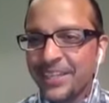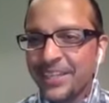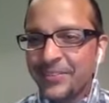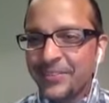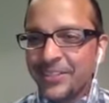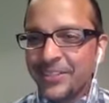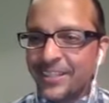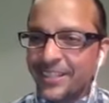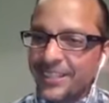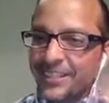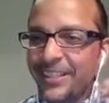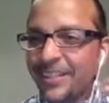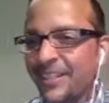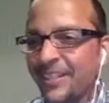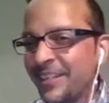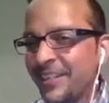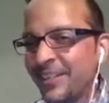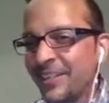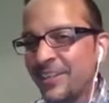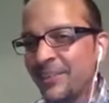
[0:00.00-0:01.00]
You're
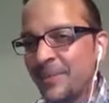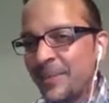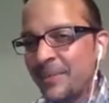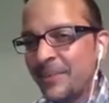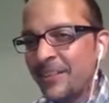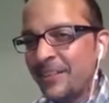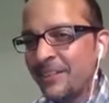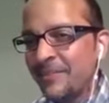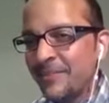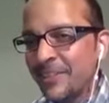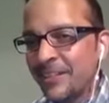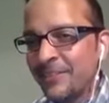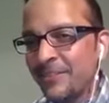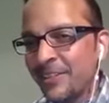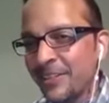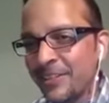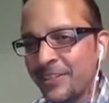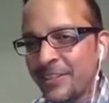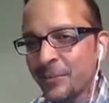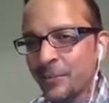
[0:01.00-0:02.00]
like, no, maybe I don't
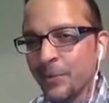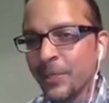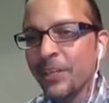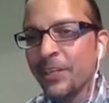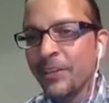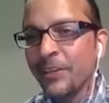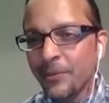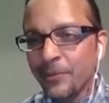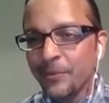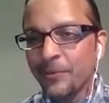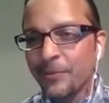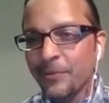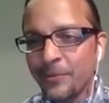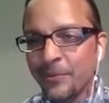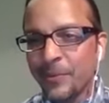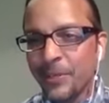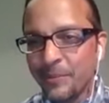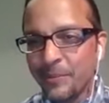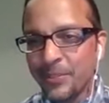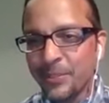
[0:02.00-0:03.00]
want to derail
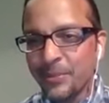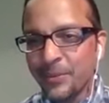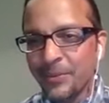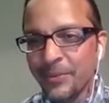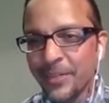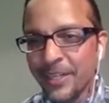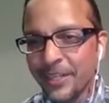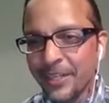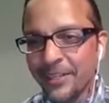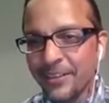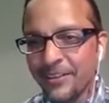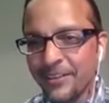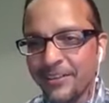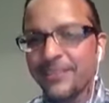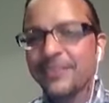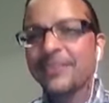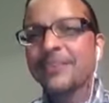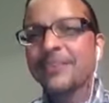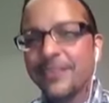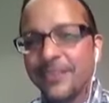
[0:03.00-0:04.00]
what I'm doing right
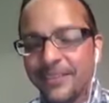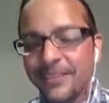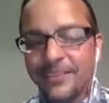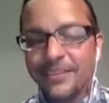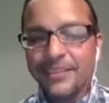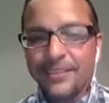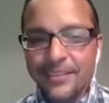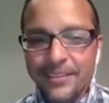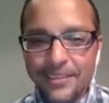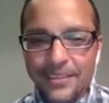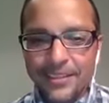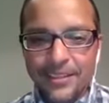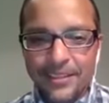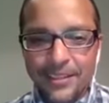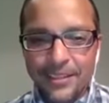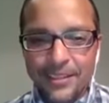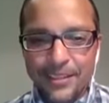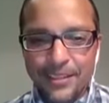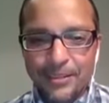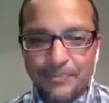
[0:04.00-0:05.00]

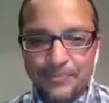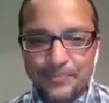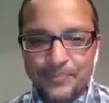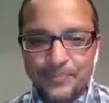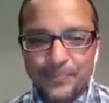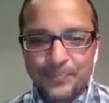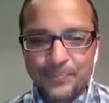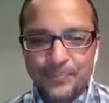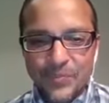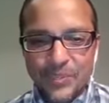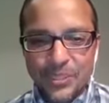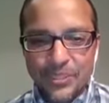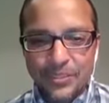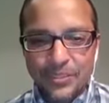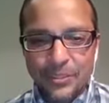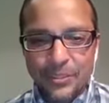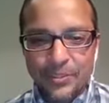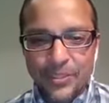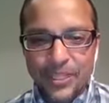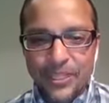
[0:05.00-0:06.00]
now.
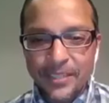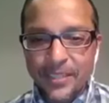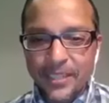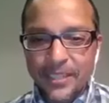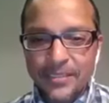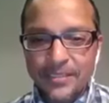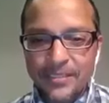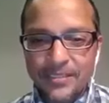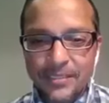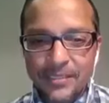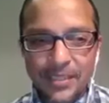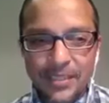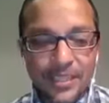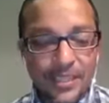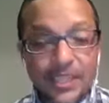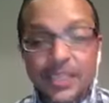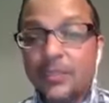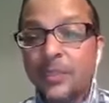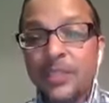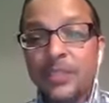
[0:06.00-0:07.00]
So yeah, that's
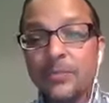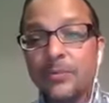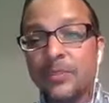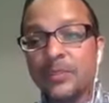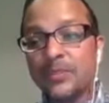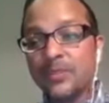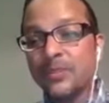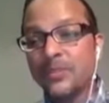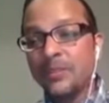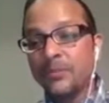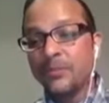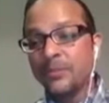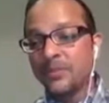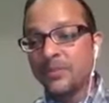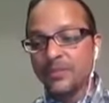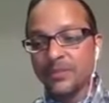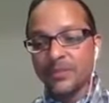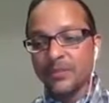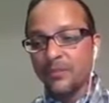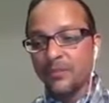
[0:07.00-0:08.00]
and he
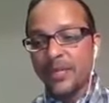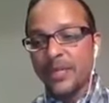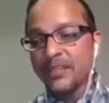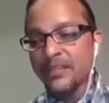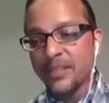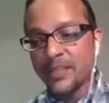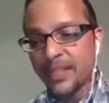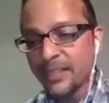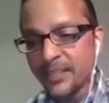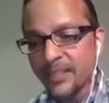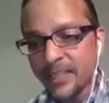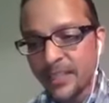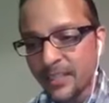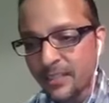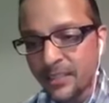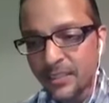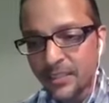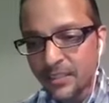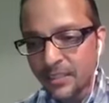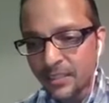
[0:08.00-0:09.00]
was amazing at that.
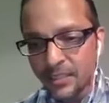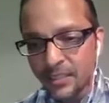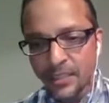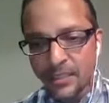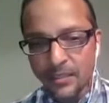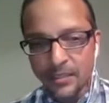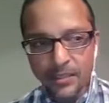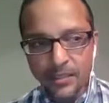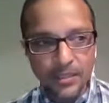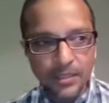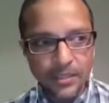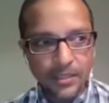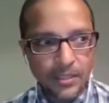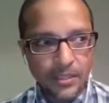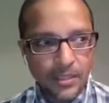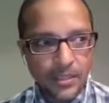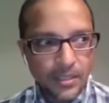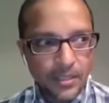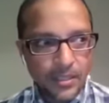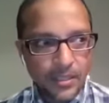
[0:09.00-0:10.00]
I think
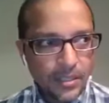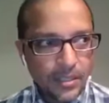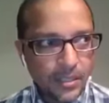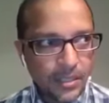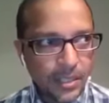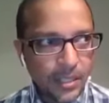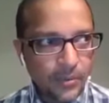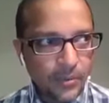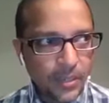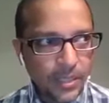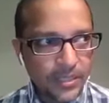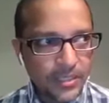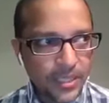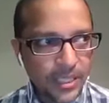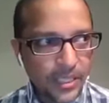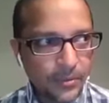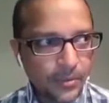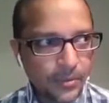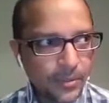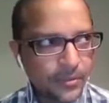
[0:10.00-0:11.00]
I want to
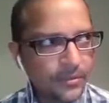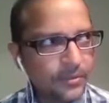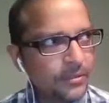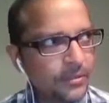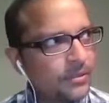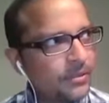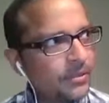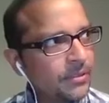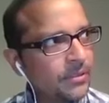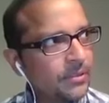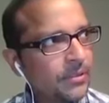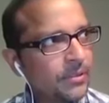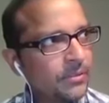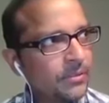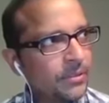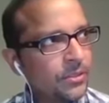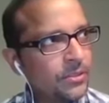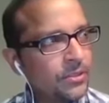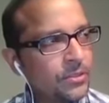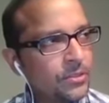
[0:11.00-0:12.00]
say it was
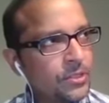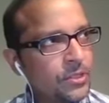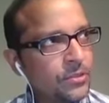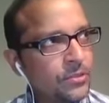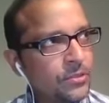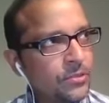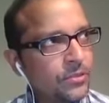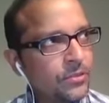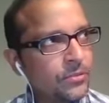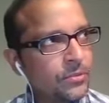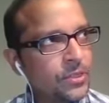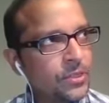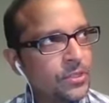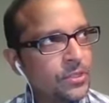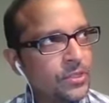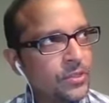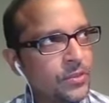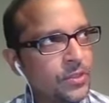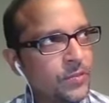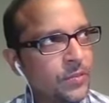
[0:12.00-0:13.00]
the 2 shows or 3
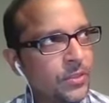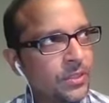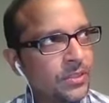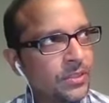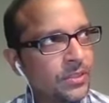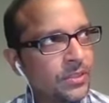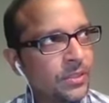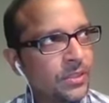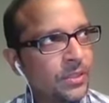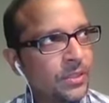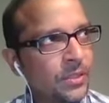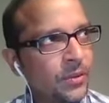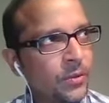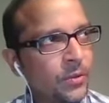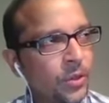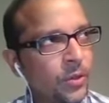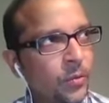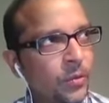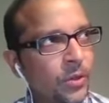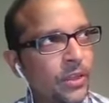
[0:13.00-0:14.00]
shows, but in
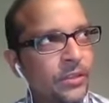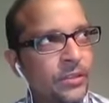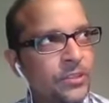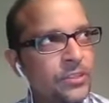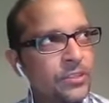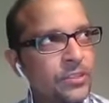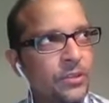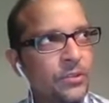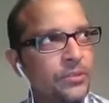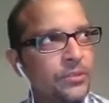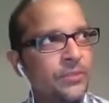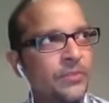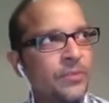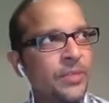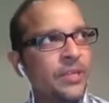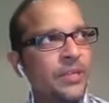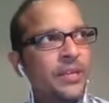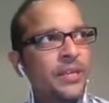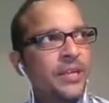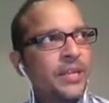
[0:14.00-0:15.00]
one of the shows, I
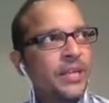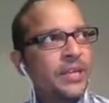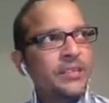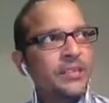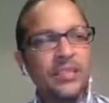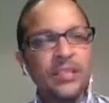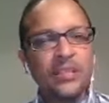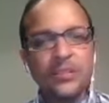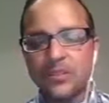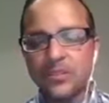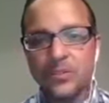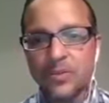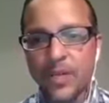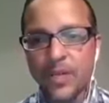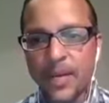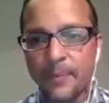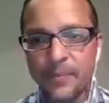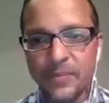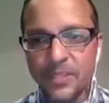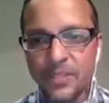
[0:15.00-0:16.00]
mean, I think he just
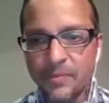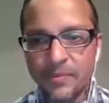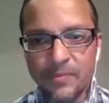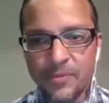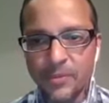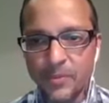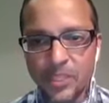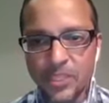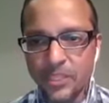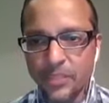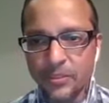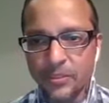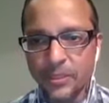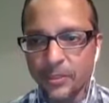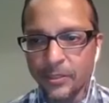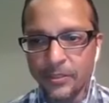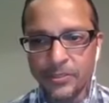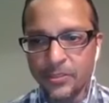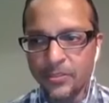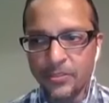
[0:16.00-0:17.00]
dropped some of his
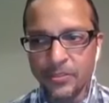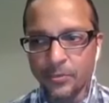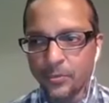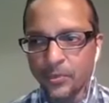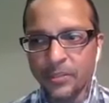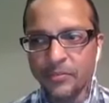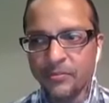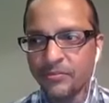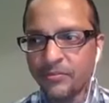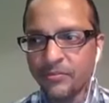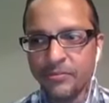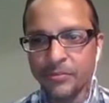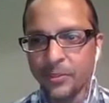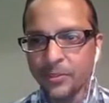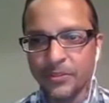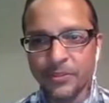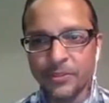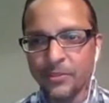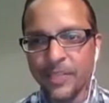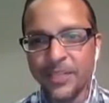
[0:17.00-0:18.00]
material just to riff
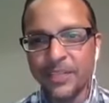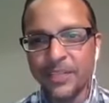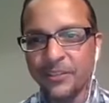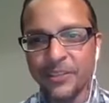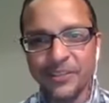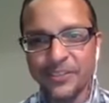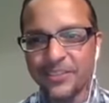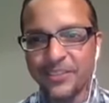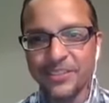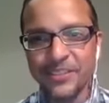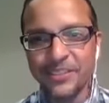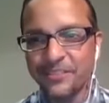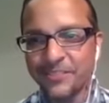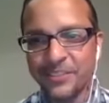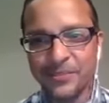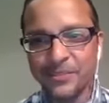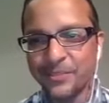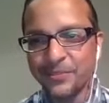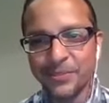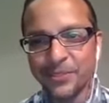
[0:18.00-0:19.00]
with the crowd on stuff,
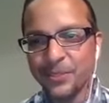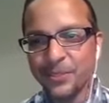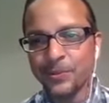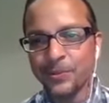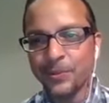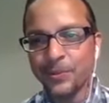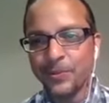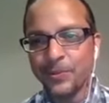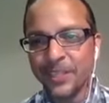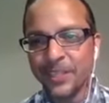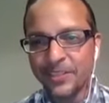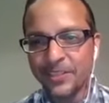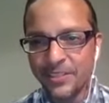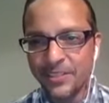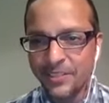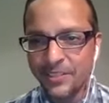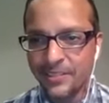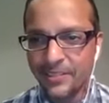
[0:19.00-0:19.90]
and it was really cool to watch.